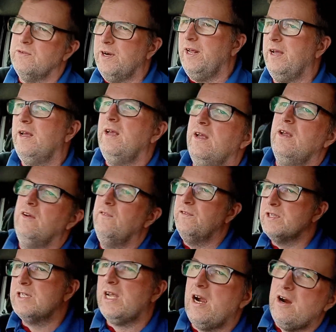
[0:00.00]
in it for
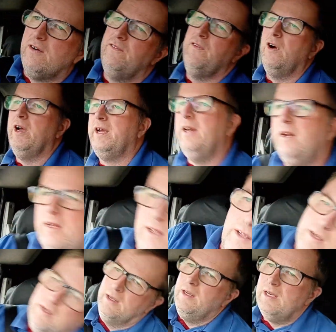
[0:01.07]
scarifying.
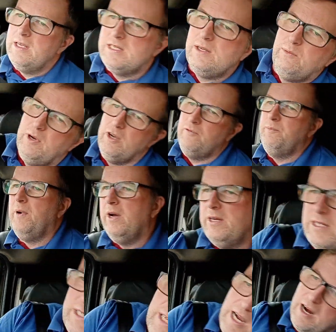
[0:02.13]
Is it worth buying
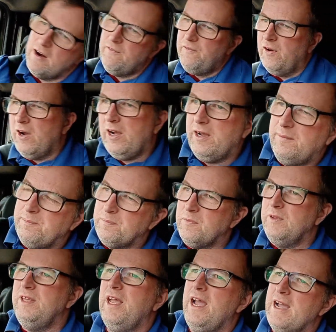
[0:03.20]
a scarifier?
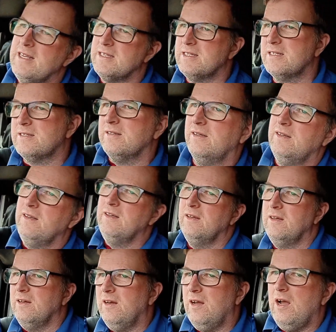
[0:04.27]
Yes.
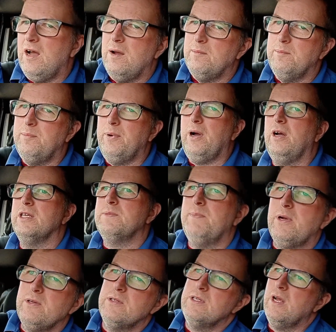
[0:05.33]
But I
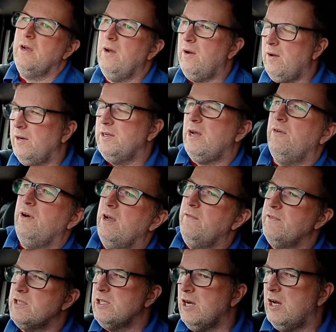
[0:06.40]
suppose don't
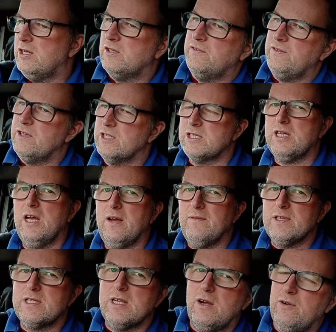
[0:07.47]
overcharge for the
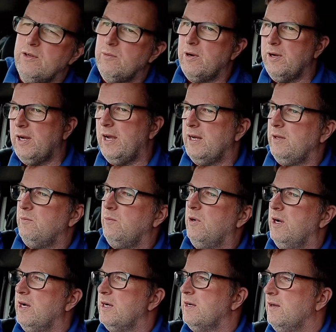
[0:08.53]
service, so you won't get any
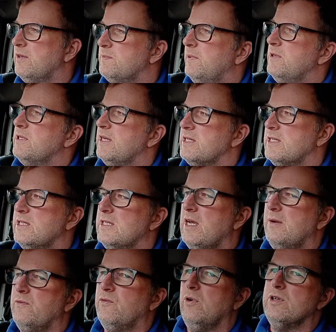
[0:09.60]
work. I suppose that's the
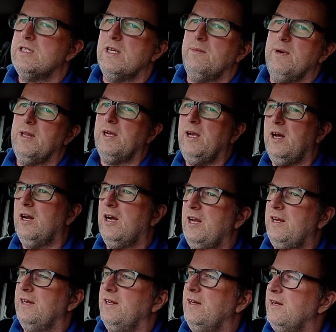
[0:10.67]
same as what I said about the gutter
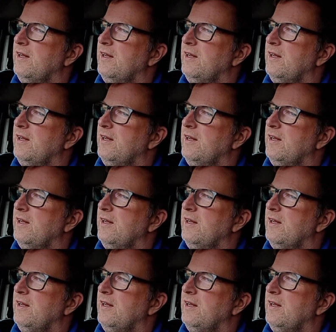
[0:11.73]
cleaning.